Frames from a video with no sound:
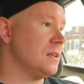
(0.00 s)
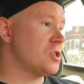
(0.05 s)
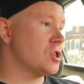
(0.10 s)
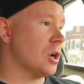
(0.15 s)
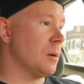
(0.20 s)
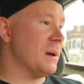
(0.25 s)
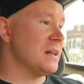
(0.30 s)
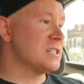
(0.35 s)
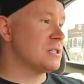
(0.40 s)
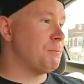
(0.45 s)

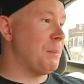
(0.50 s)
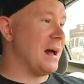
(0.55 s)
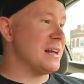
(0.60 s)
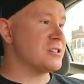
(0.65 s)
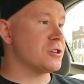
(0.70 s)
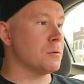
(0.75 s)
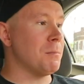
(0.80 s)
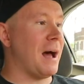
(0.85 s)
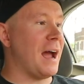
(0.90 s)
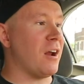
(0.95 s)
Should have been
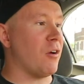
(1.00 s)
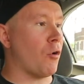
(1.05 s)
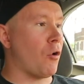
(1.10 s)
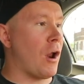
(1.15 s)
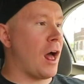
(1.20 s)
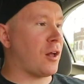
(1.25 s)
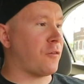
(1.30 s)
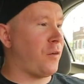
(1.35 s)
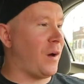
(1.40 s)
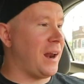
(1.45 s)
sponsored by
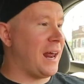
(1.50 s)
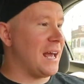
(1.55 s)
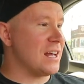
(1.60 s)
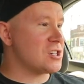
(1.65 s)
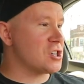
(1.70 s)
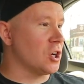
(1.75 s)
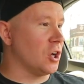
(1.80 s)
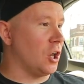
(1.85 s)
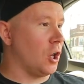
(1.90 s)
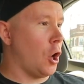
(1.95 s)
Rock
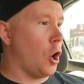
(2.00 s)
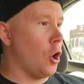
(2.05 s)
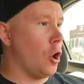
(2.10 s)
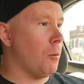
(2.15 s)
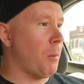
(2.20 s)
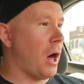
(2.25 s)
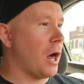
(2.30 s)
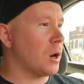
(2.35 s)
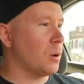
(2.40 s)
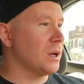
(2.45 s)
Financial,
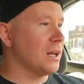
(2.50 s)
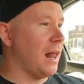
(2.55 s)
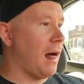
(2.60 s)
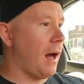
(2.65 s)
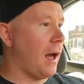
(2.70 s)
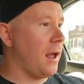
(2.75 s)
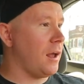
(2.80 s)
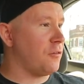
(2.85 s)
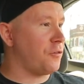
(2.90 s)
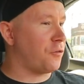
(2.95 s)
home, auto, and
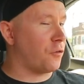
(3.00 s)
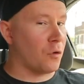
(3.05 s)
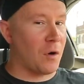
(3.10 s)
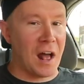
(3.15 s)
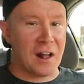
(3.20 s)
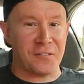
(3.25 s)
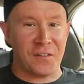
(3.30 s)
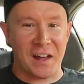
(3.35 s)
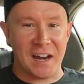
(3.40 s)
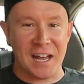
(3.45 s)
life.
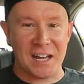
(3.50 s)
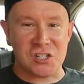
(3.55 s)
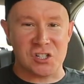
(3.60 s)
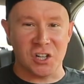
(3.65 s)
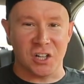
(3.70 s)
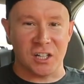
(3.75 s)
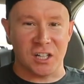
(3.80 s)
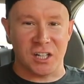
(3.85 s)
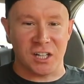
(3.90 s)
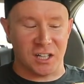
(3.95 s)
Rock
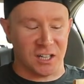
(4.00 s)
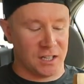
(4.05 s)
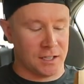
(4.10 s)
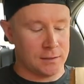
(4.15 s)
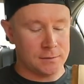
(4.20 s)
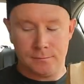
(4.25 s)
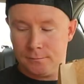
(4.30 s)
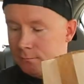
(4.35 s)
Financial.